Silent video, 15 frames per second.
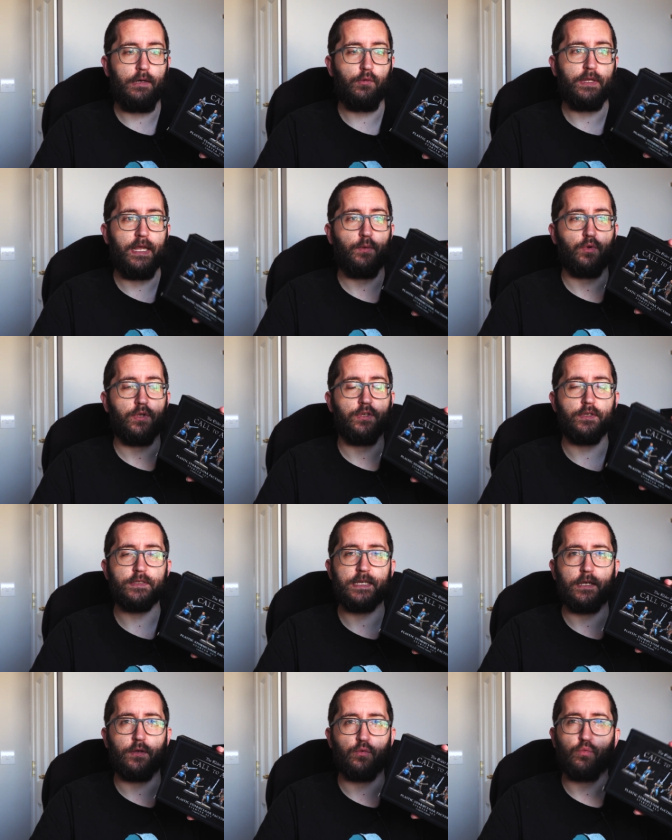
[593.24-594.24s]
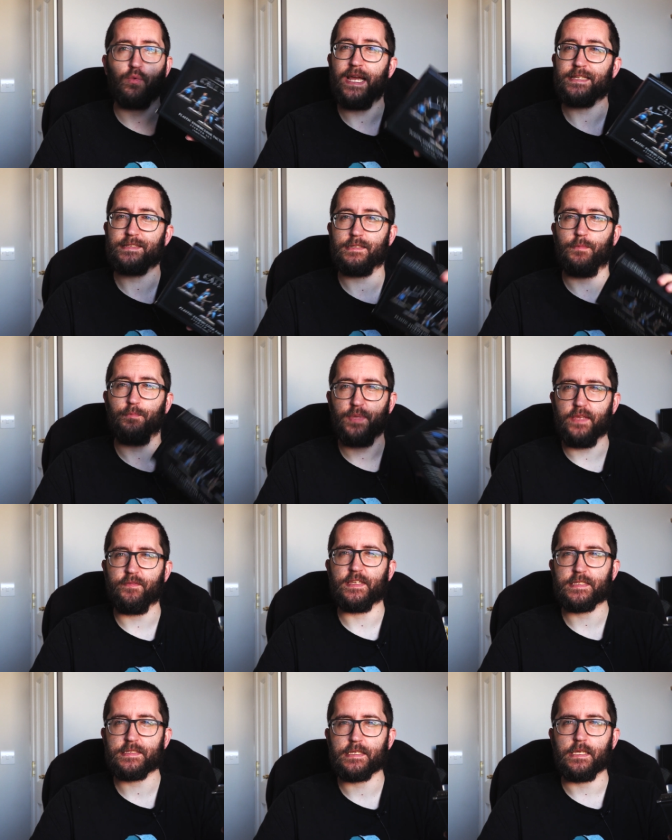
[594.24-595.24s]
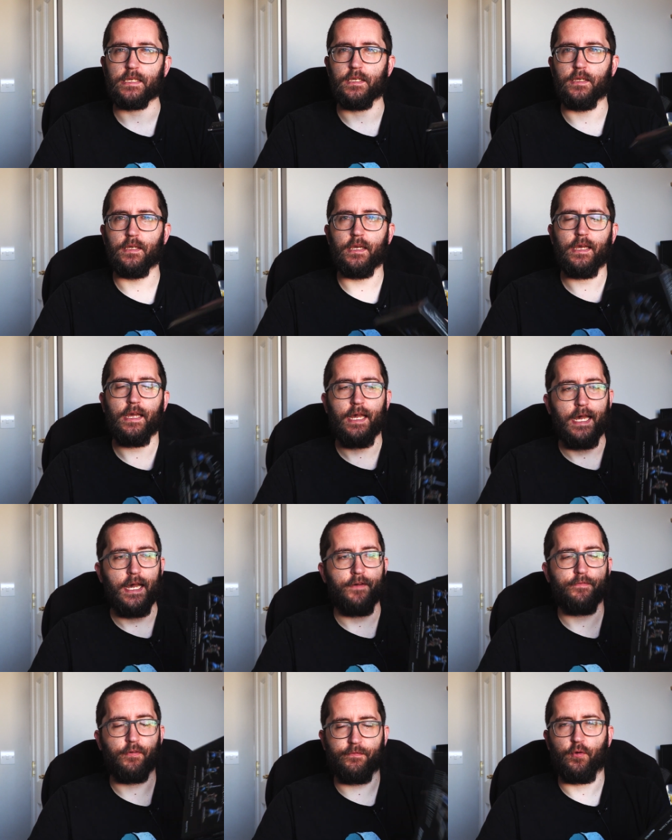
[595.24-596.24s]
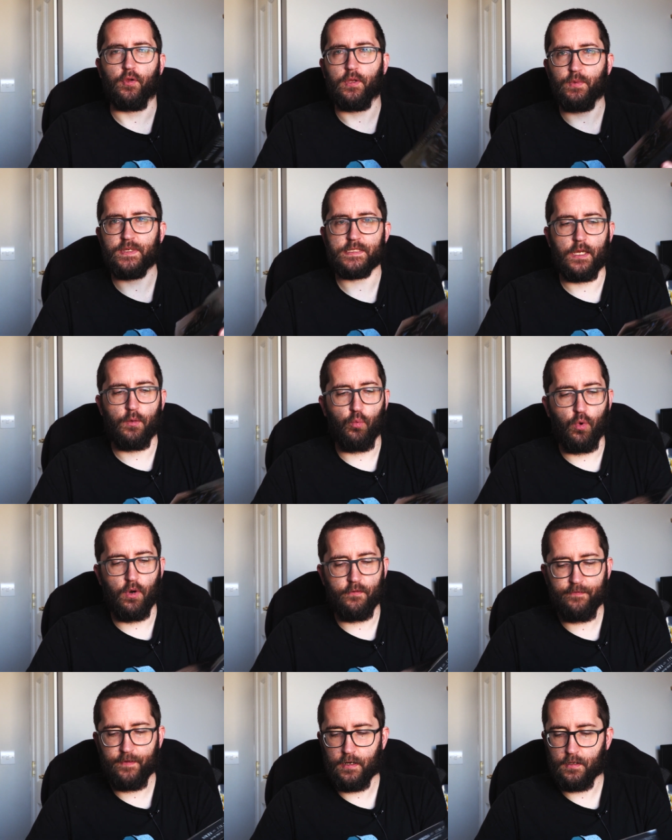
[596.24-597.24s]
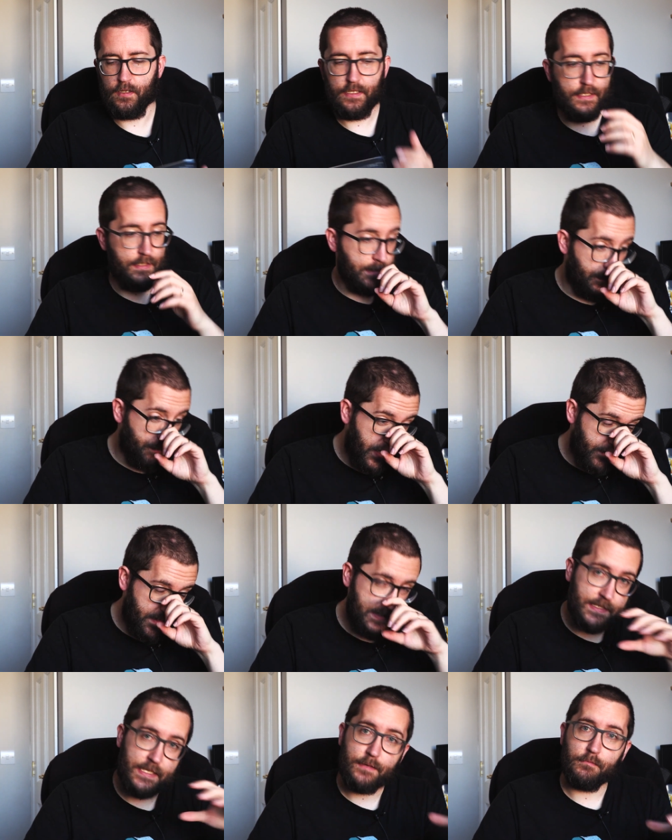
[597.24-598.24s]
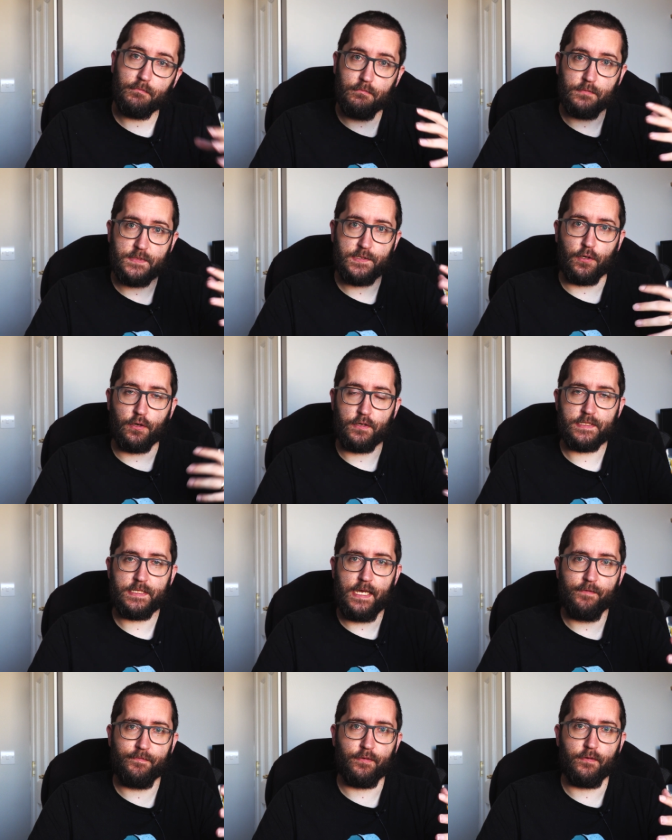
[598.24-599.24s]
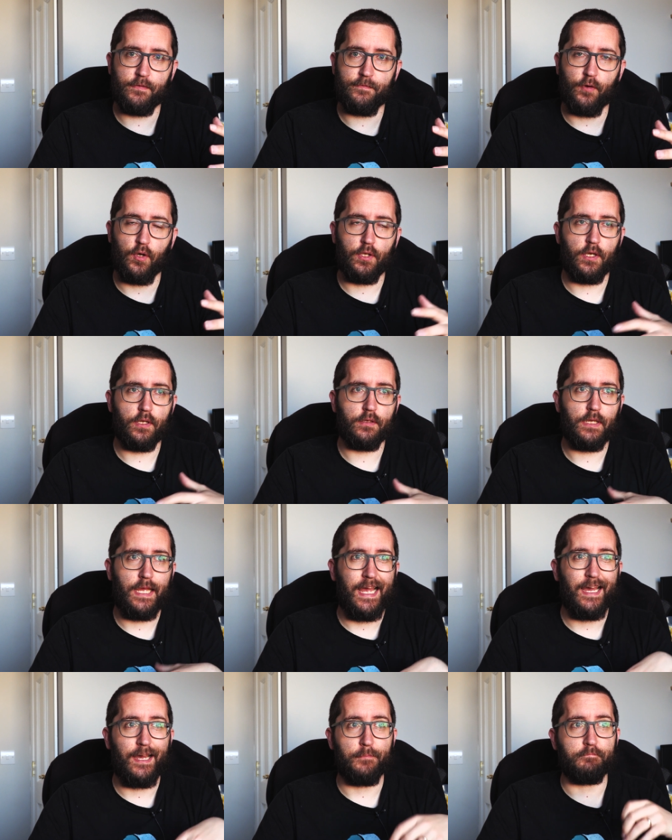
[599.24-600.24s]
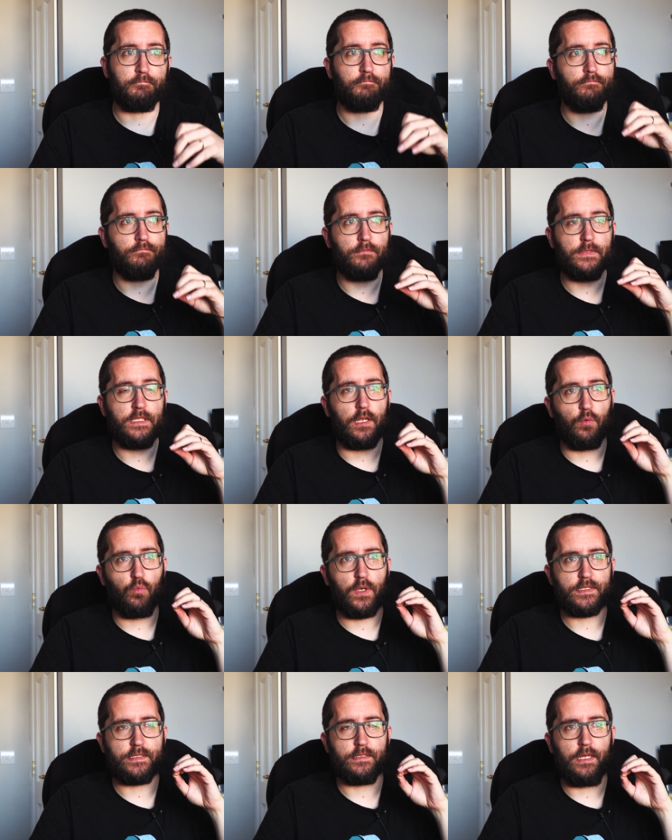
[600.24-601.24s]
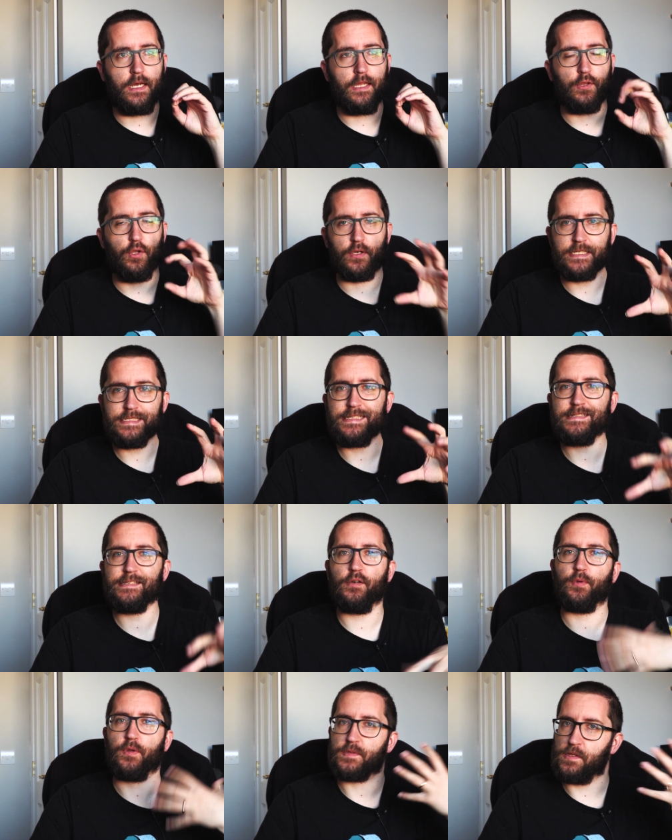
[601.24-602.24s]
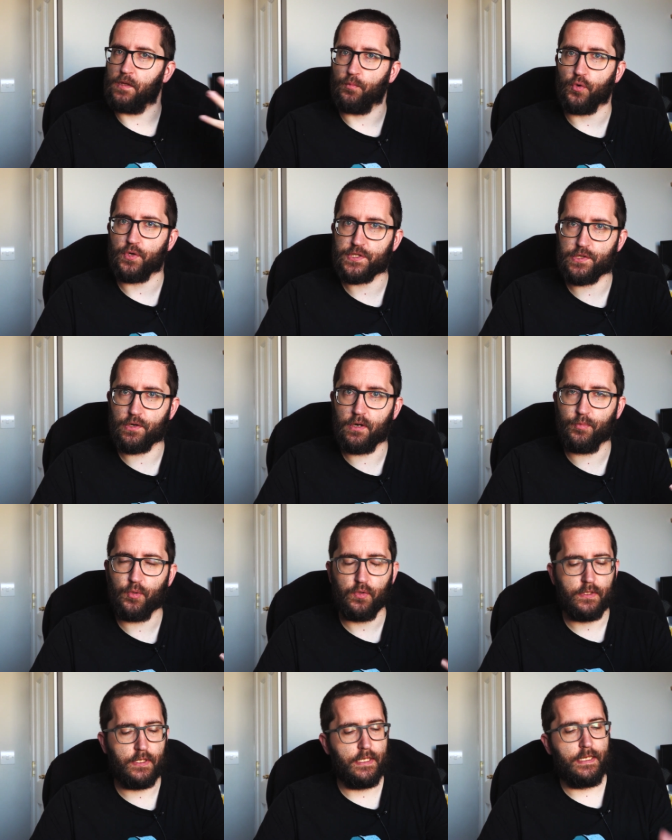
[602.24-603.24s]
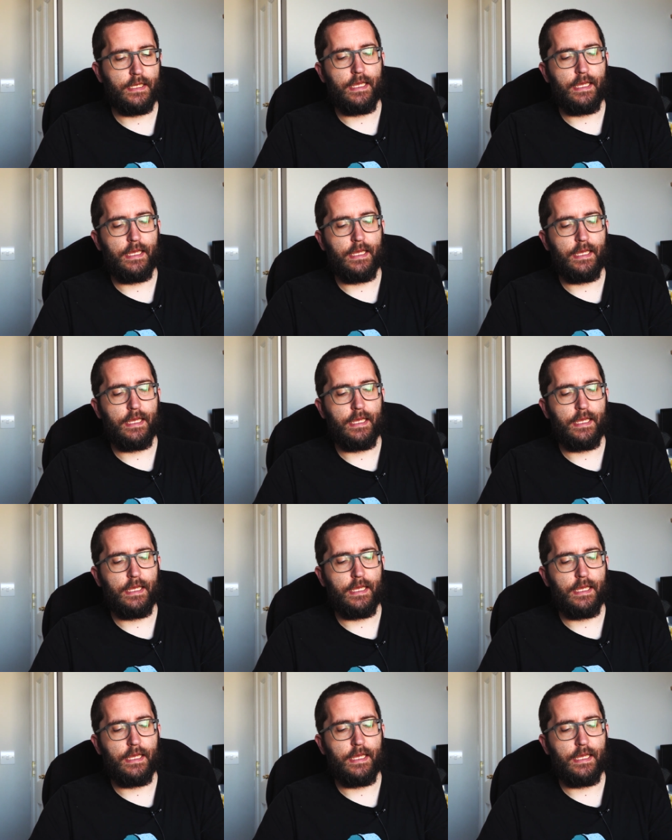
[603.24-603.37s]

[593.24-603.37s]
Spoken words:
They were using resin and PVC for Fallout Wasteland Warfare, The PVC starter set for Fallout, there wasn't a lot of detail, but it was a lot more durable.